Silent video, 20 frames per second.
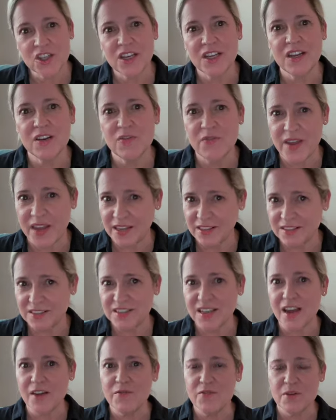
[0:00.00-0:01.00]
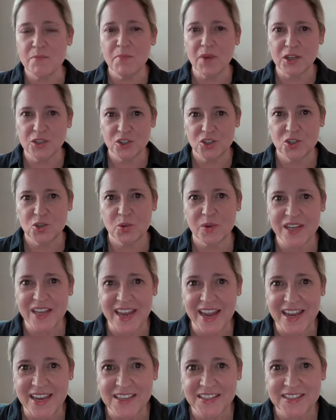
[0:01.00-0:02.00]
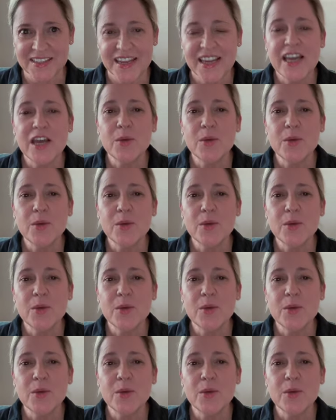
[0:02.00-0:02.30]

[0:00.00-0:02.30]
in advance of the March 28th